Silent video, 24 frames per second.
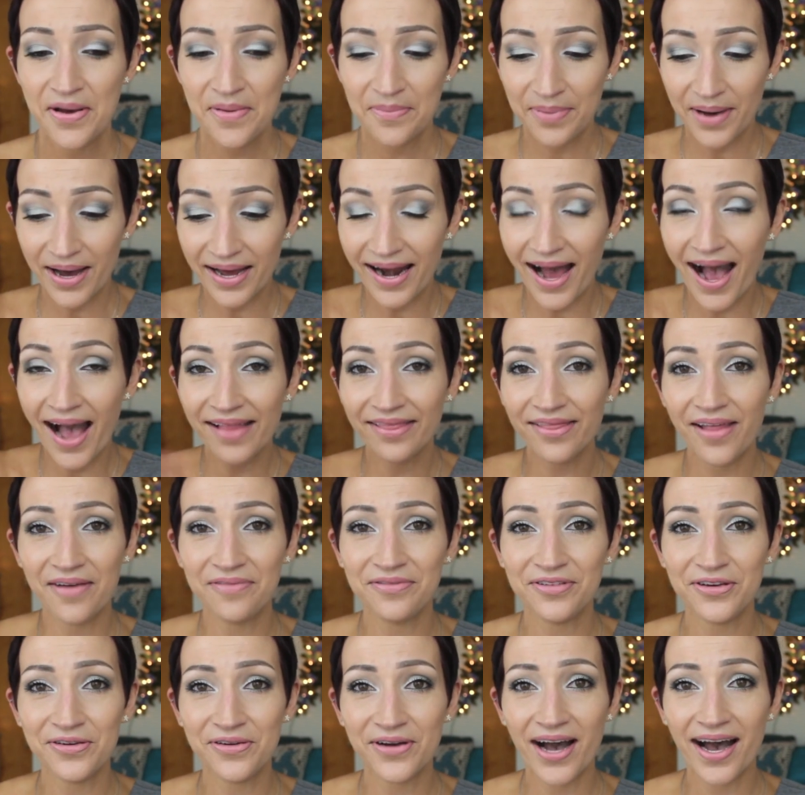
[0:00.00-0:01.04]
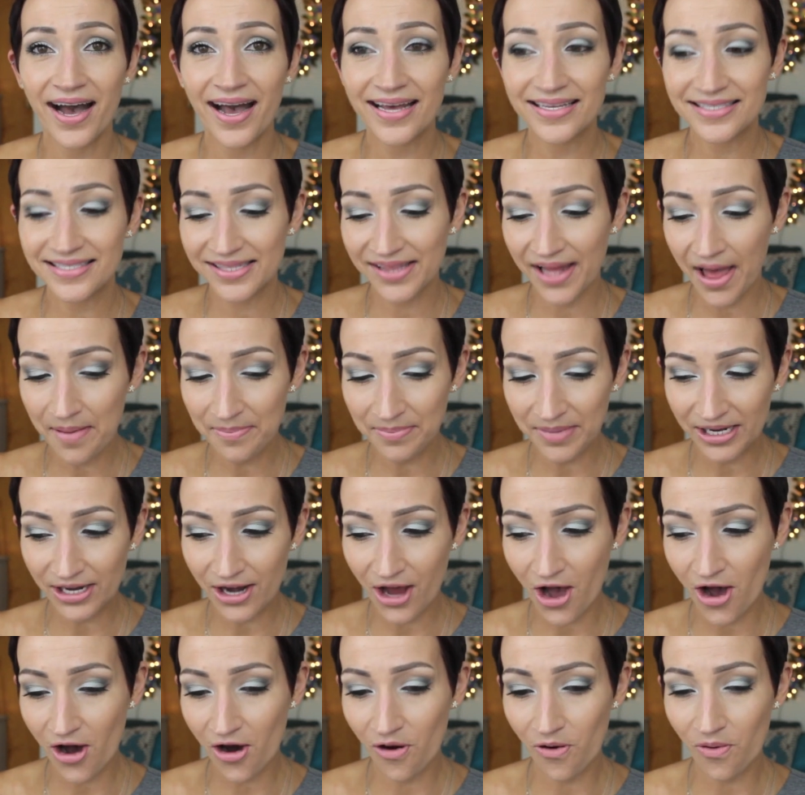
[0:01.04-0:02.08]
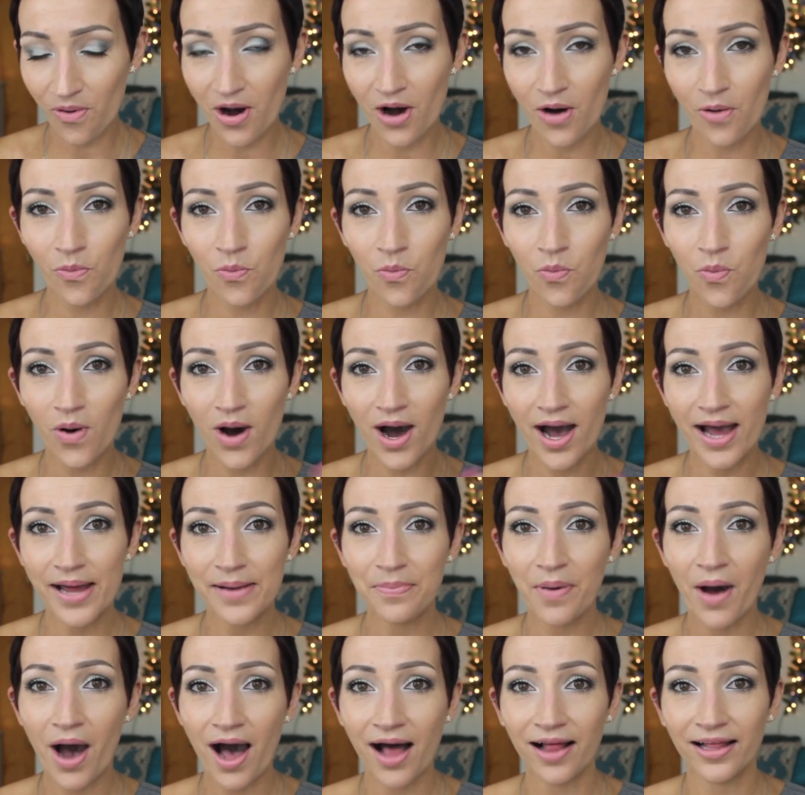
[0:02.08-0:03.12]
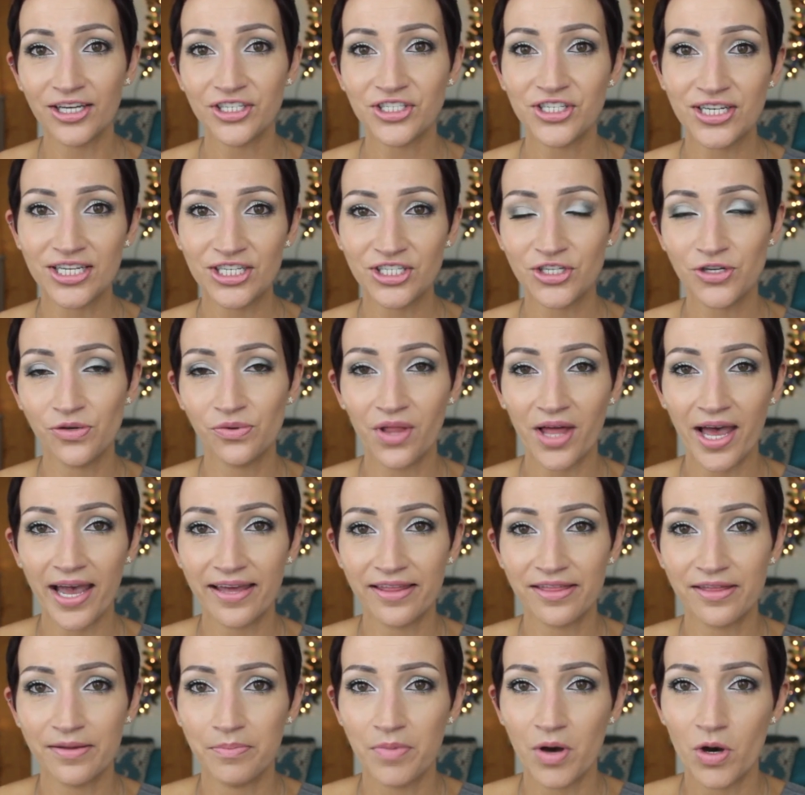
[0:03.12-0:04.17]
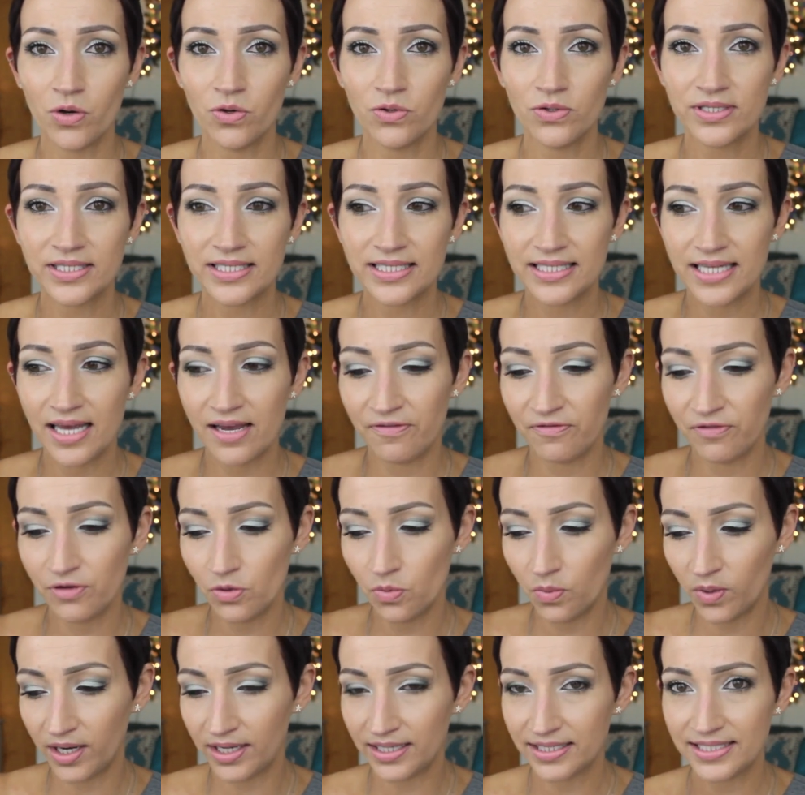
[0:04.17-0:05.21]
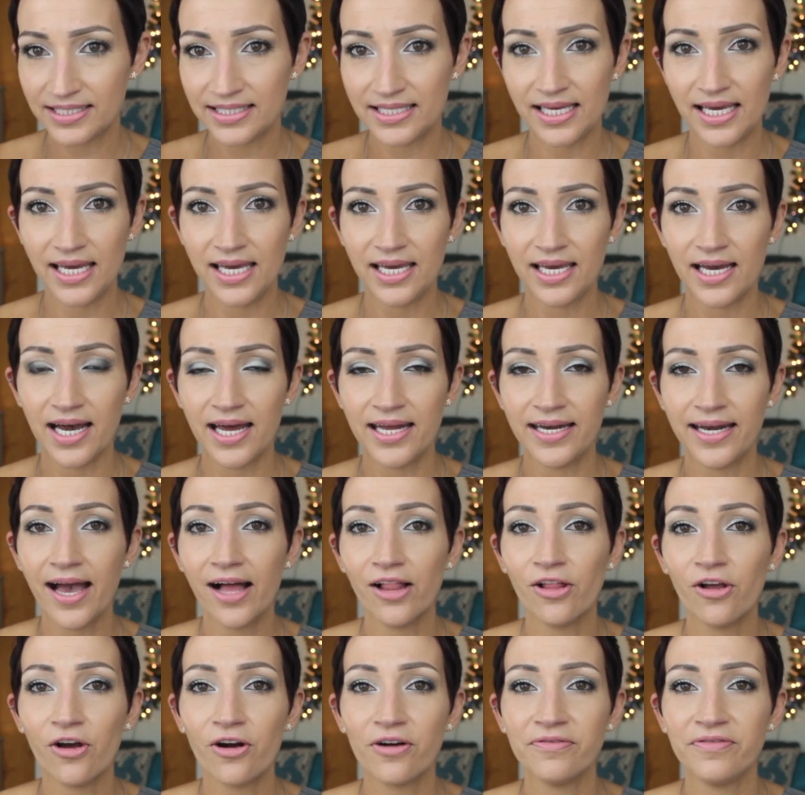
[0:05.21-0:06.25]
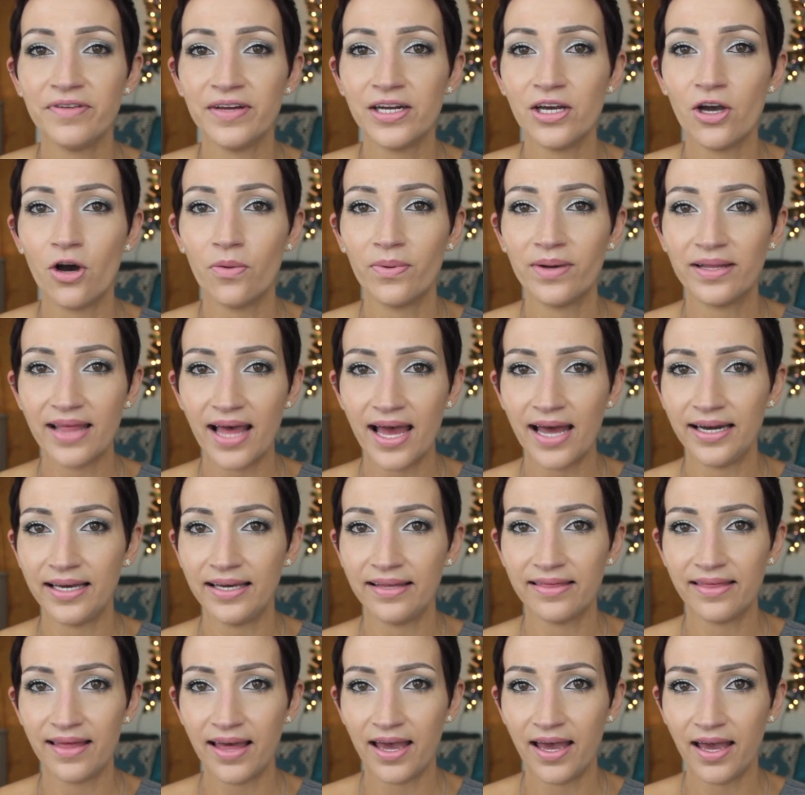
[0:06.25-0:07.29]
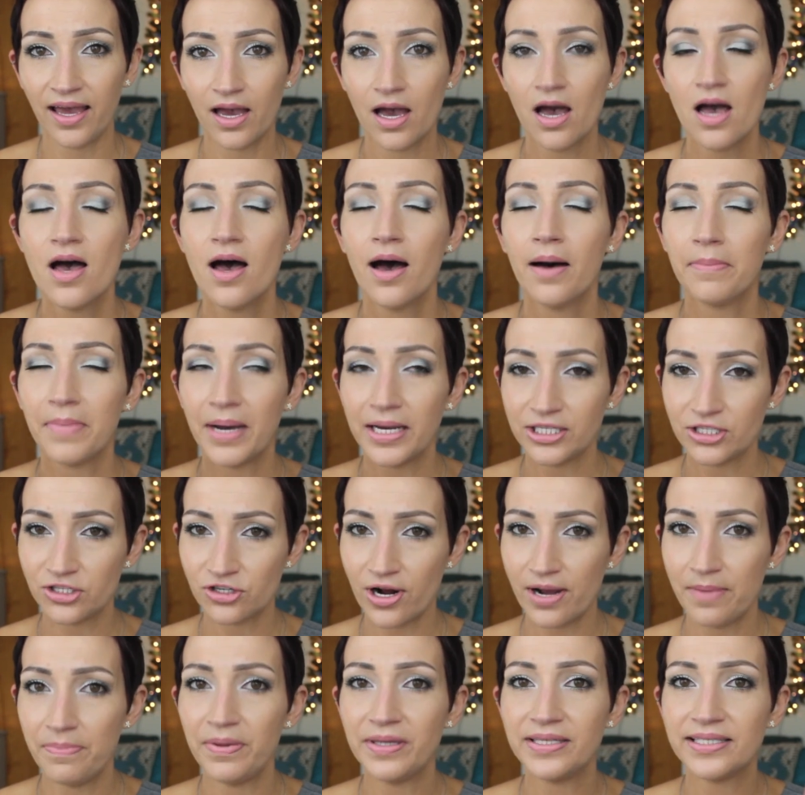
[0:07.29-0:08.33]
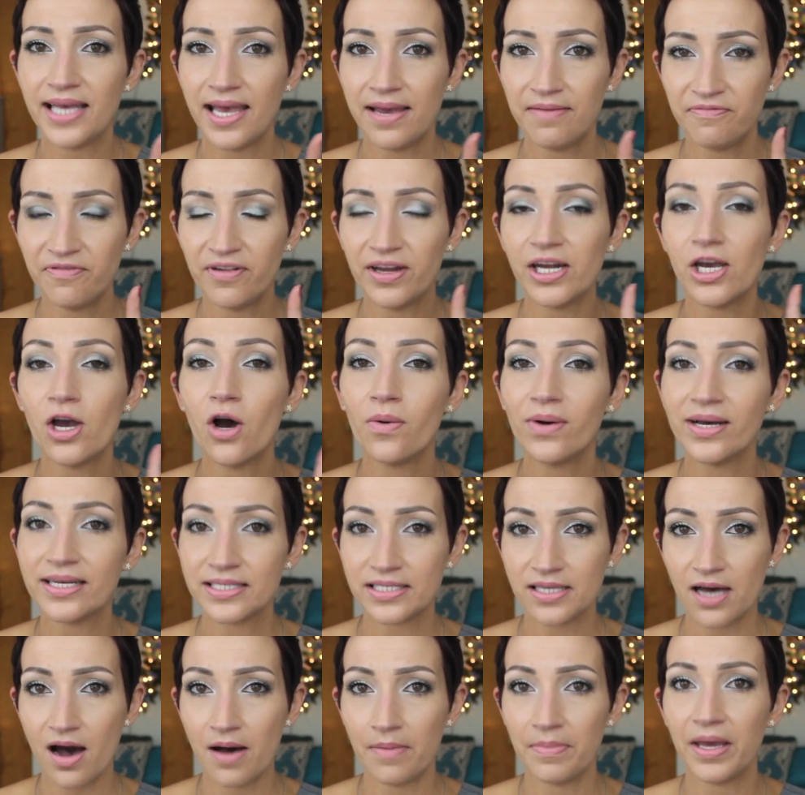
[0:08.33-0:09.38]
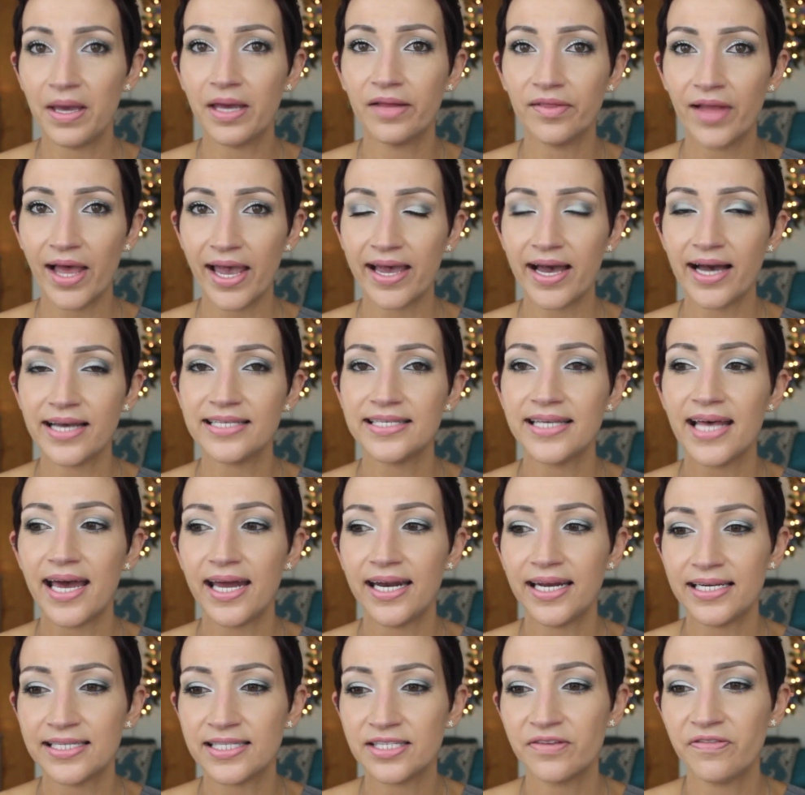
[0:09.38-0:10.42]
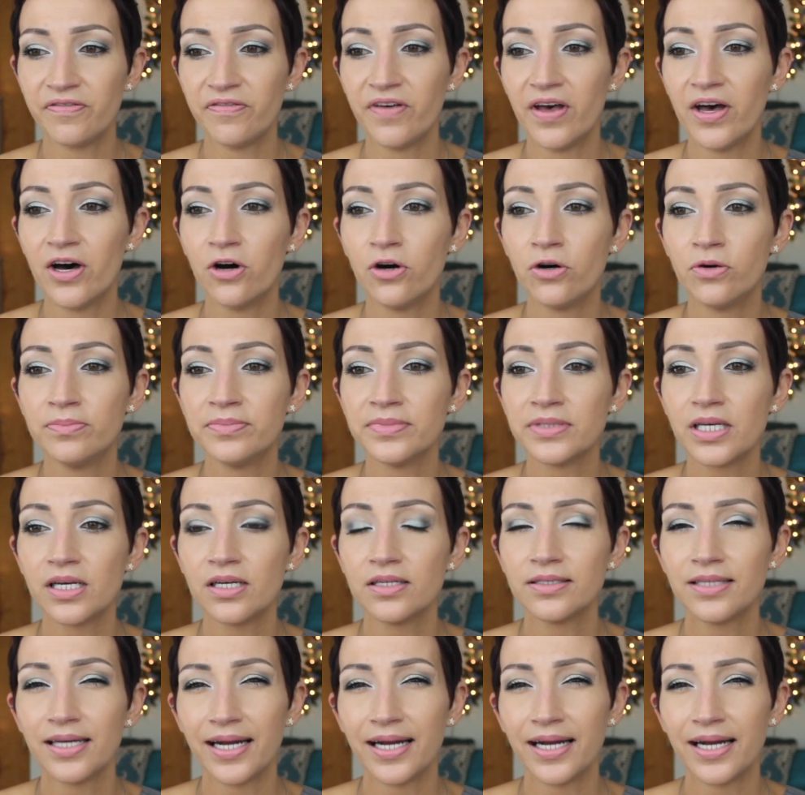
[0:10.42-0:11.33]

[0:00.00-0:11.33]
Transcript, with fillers: But I love you guys. Let me know what polishes you like the most. If you want to see a nail art video with anything, my striping tape video is coming. Like I said, it's filmed.